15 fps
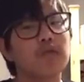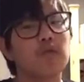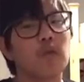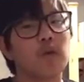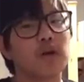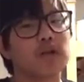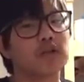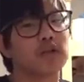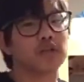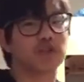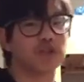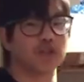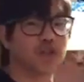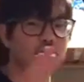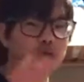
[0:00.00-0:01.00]
even want to touch
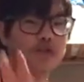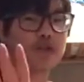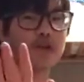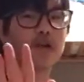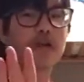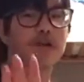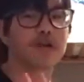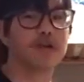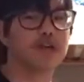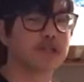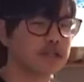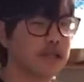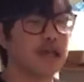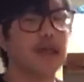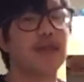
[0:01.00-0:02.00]
those other
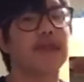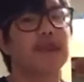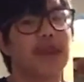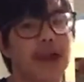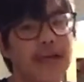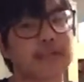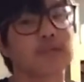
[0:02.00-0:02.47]
things that